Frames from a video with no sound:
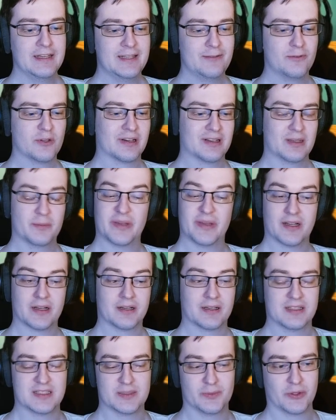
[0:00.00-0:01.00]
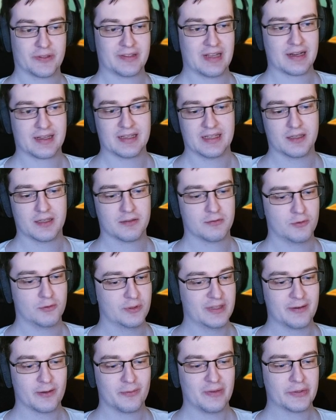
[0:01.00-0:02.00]
If you are in bear, it's more tanky, you
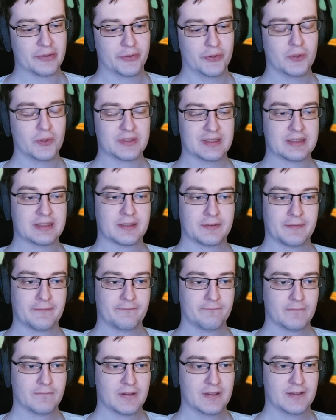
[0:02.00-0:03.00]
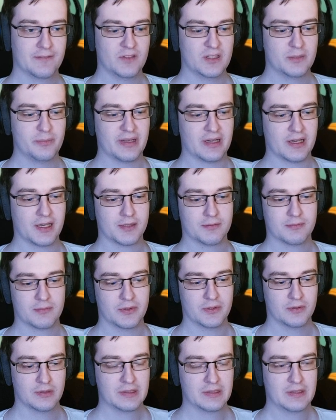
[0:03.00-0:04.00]
never want to use it with bear.
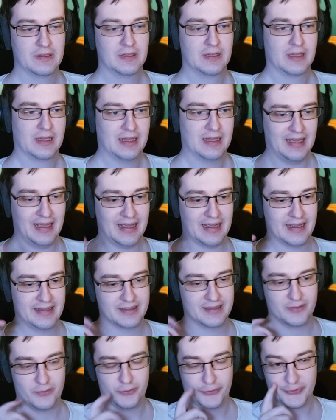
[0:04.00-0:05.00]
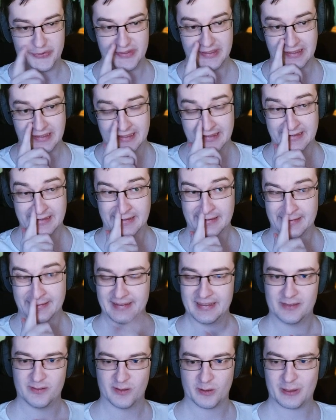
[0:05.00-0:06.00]
And if you're using Kitty,
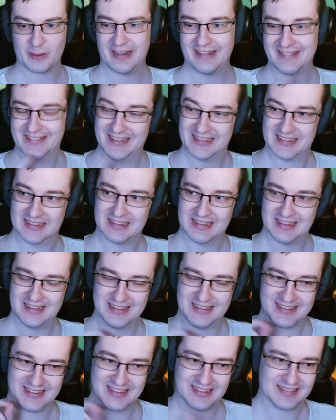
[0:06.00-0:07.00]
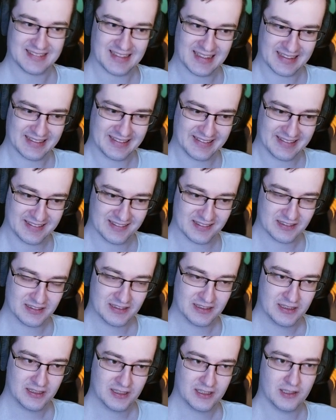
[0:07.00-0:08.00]
it will quite decent single target heal,
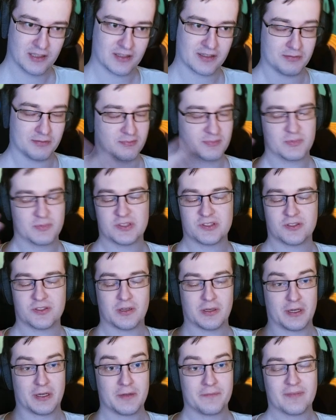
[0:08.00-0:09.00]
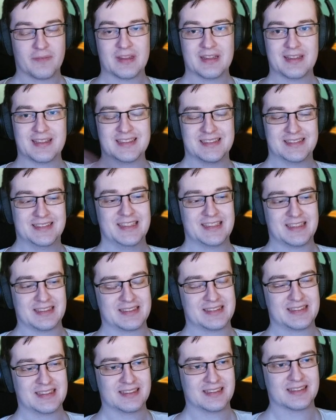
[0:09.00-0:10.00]
or sorry, it's
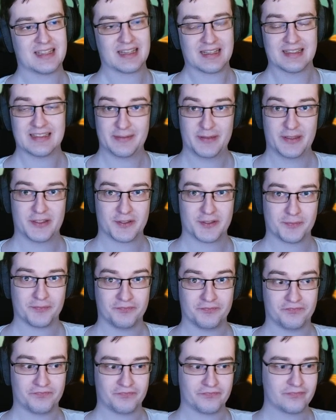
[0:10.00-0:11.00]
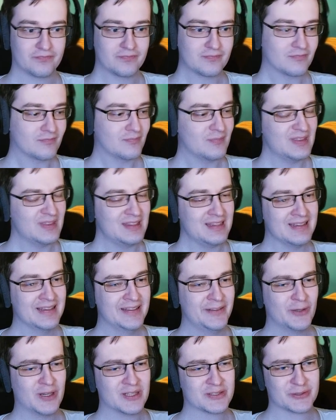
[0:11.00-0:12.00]
decent single target damage.
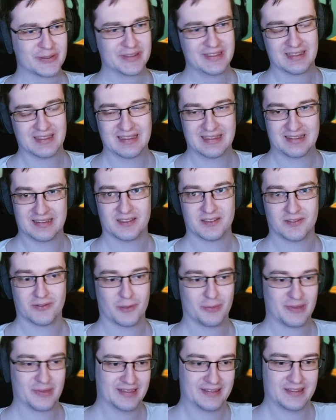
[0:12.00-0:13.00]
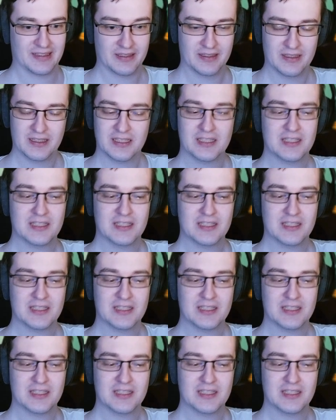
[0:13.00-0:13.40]
And you also heal a little from Kitty.